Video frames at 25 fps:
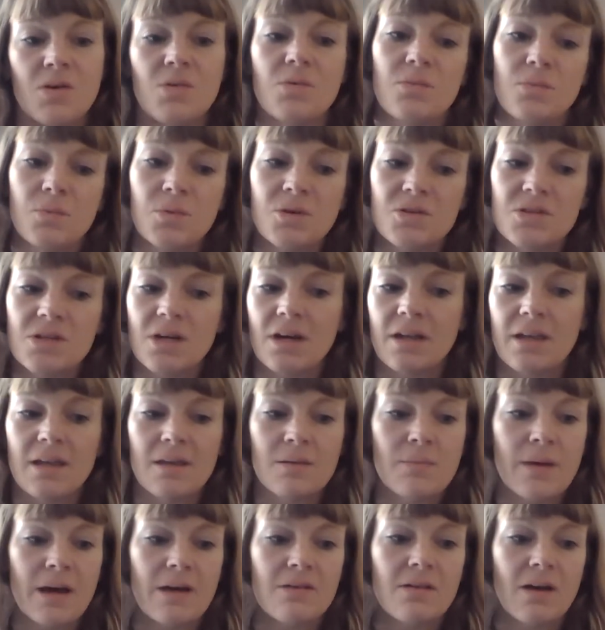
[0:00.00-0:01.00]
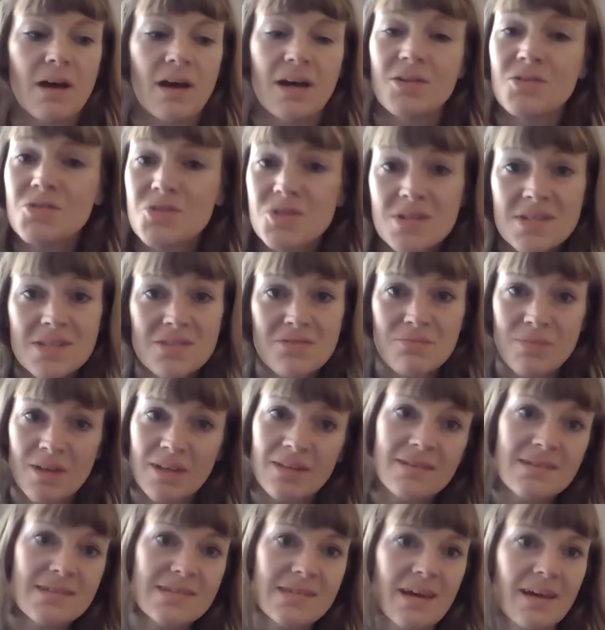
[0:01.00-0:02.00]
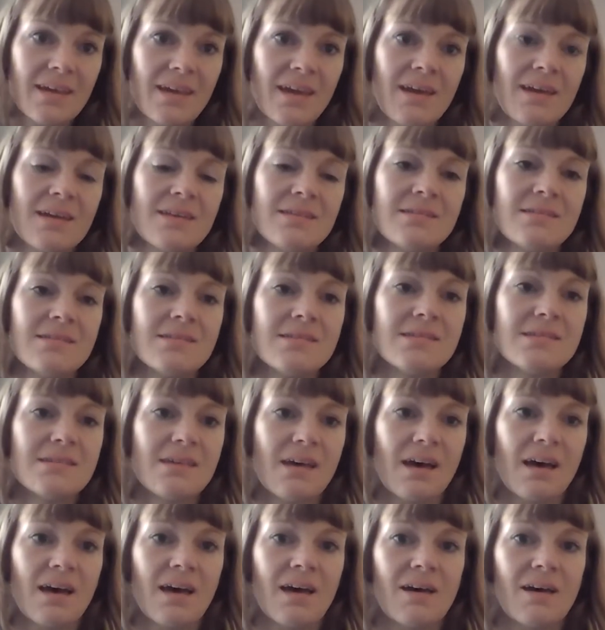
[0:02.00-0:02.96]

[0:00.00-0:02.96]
We're talking about hundreds of milliseconds,